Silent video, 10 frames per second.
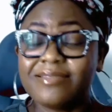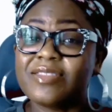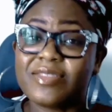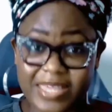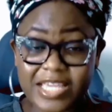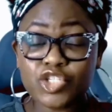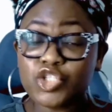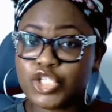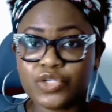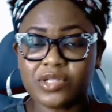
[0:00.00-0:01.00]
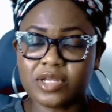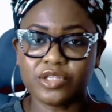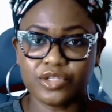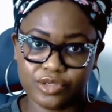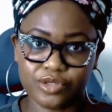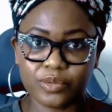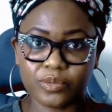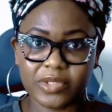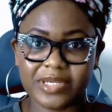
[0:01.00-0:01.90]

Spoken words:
The things you choose not to do